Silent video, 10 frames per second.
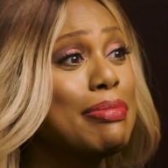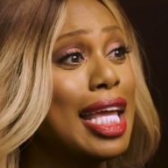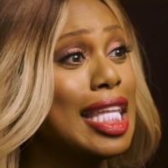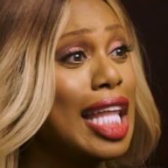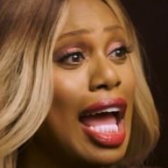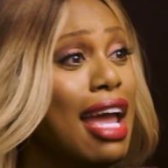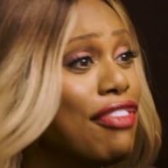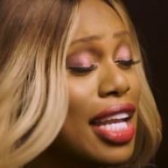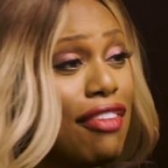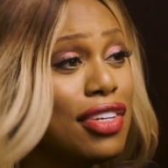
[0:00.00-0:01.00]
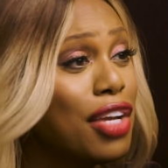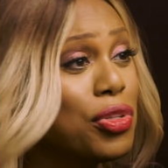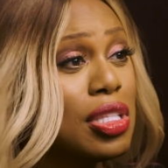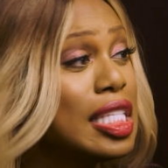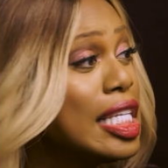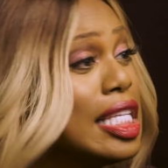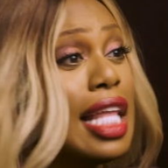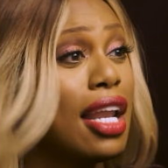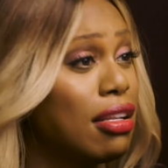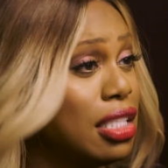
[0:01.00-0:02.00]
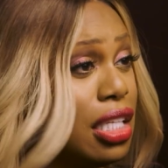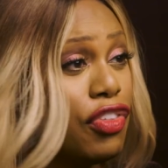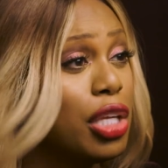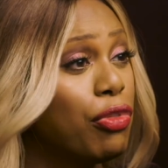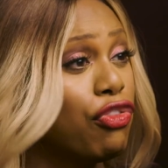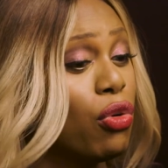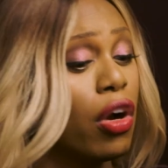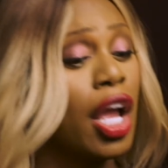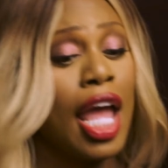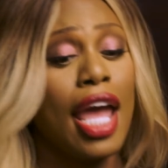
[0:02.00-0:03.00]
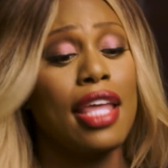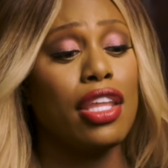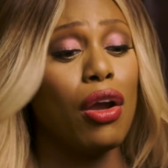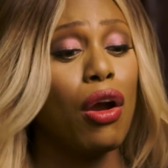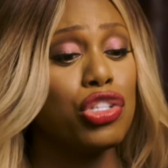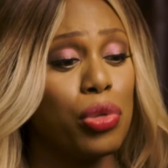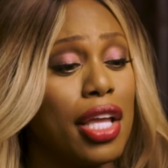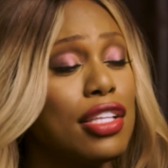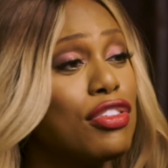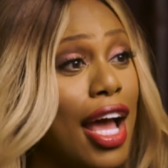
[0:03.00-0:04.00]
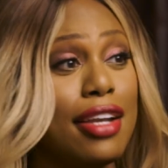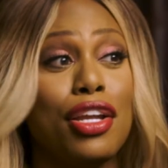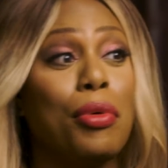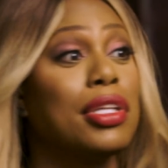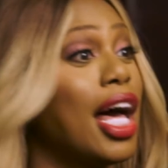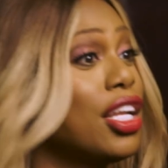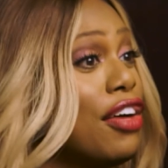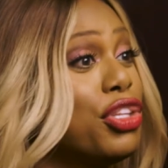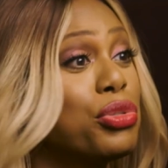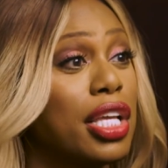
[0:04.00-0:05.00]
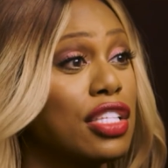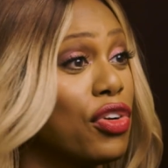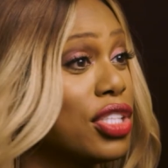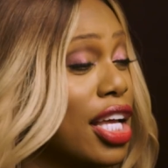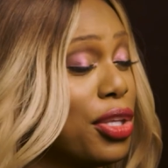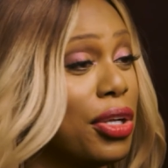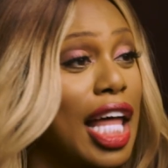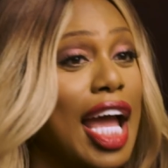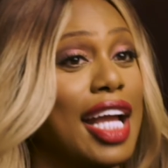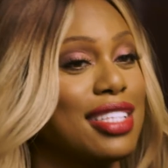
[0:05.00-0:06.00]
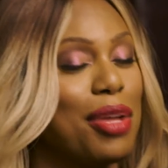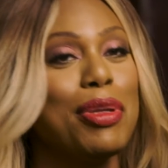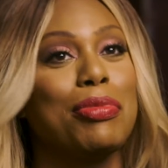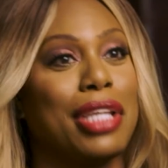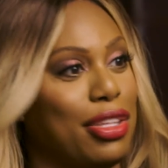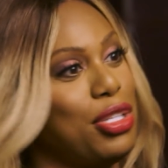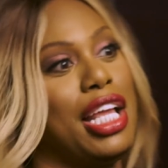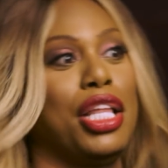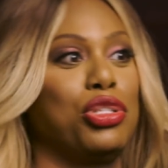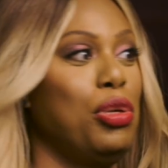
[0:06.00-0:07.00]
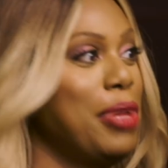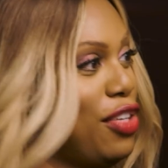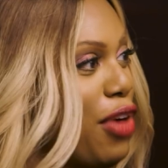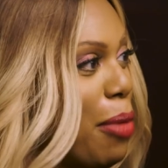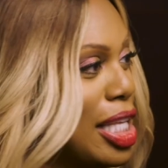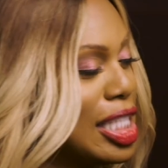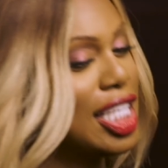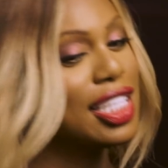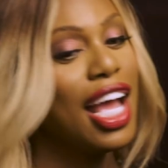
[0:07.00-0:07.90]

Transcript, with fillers: my life, and I've never seen that on TV before. And there are trans, I know a lot of other trans folks out there. Like some people, like they're telling too much about business.